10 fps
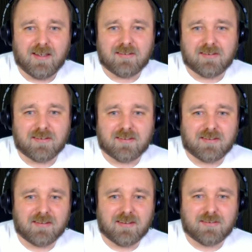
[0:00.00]
It's just,
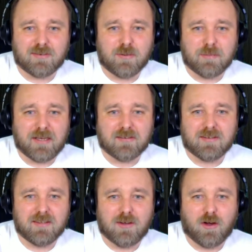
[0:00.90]
it's so
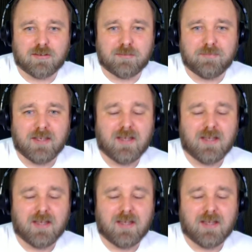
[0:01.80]
amazing and awesome.